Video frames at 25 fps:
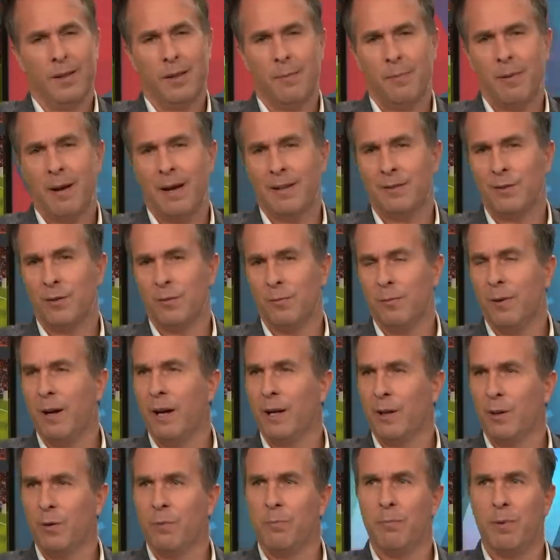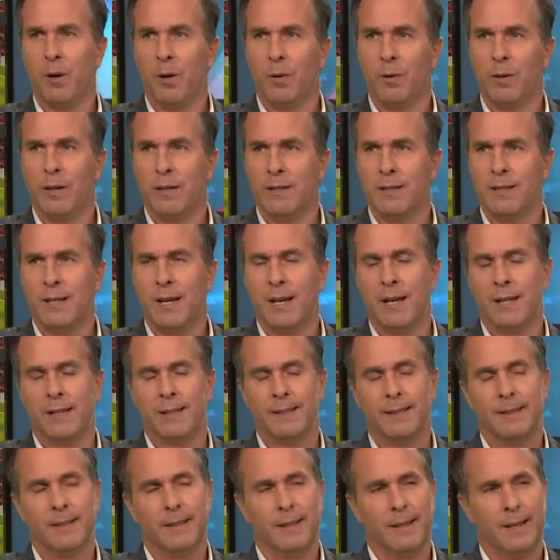They're backed up by a good bowling
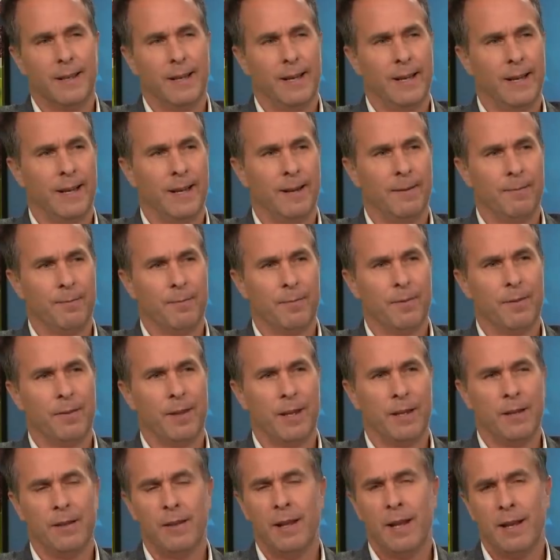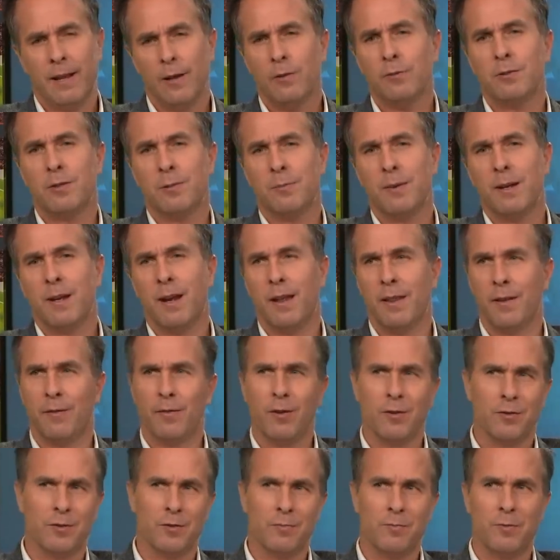attack. Um, they lay up to me like
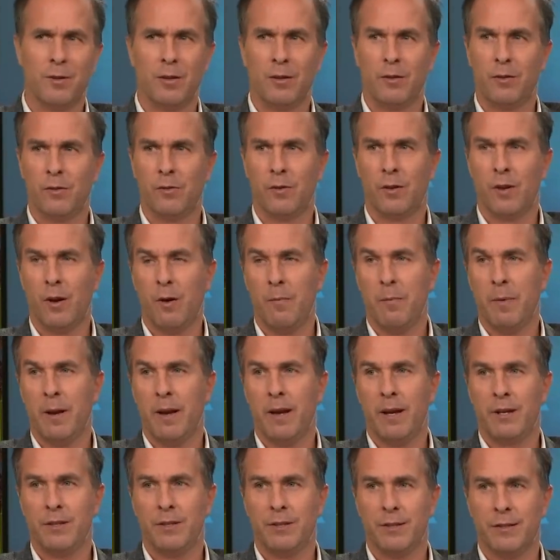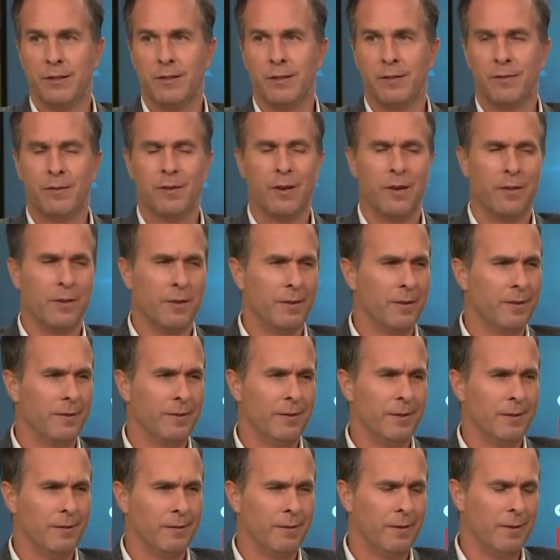they've got some really good combinations. They've got
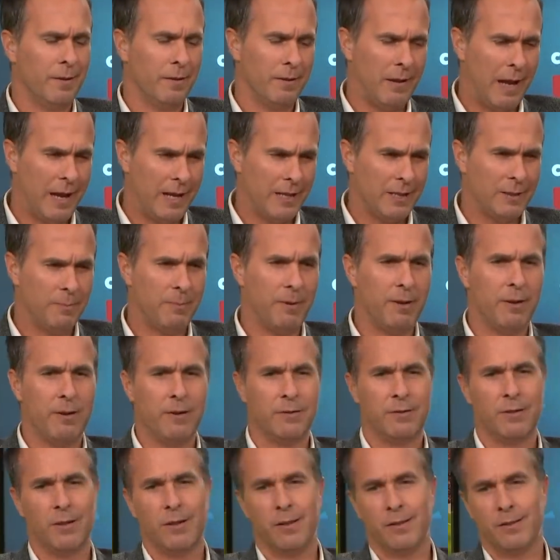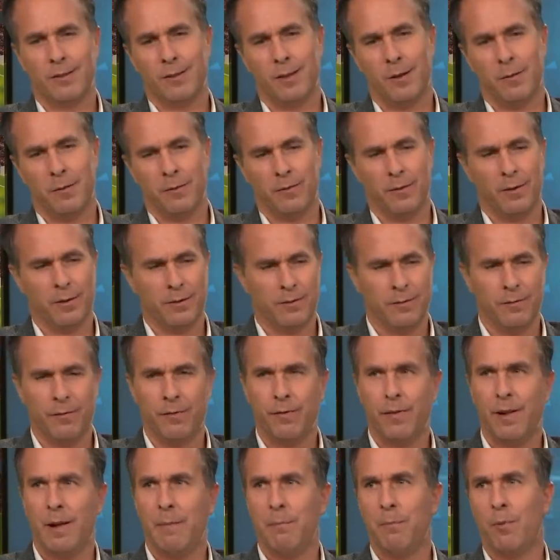the, the, the experience at the top, they've got
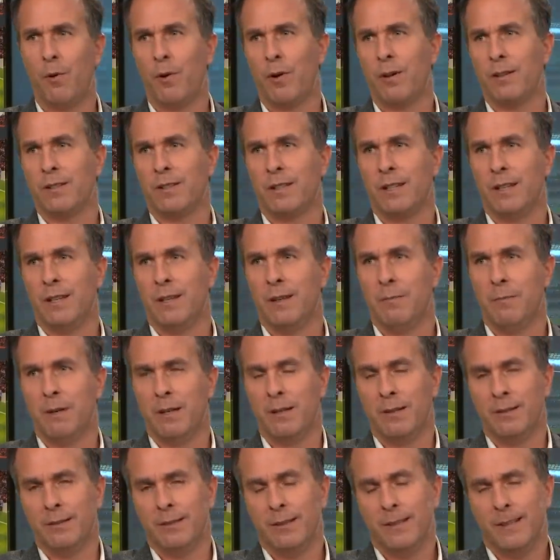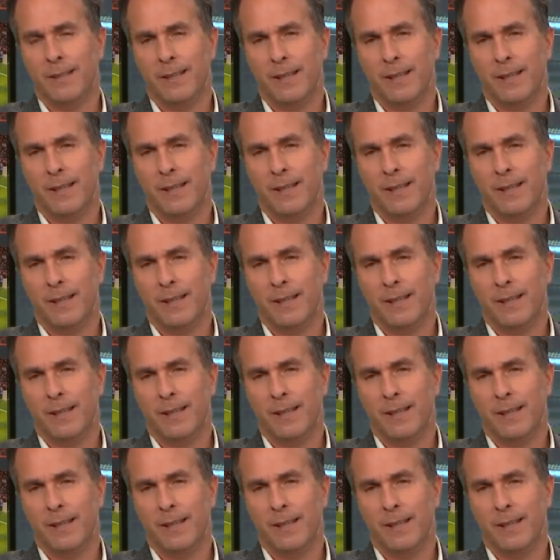some flamboyancy in the middle,